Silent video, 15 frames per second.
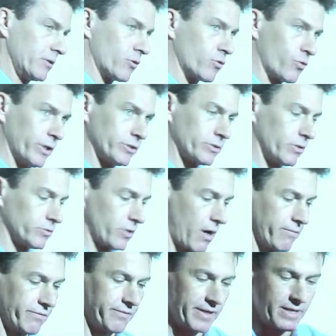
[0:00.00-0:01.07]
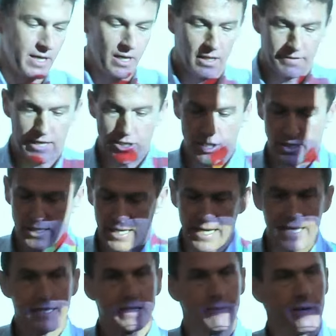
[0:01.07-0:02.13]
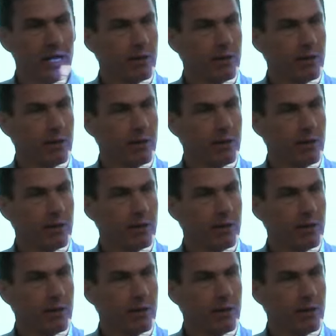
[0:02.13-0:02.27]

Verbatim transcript: little crystals off of it, then you can heat them,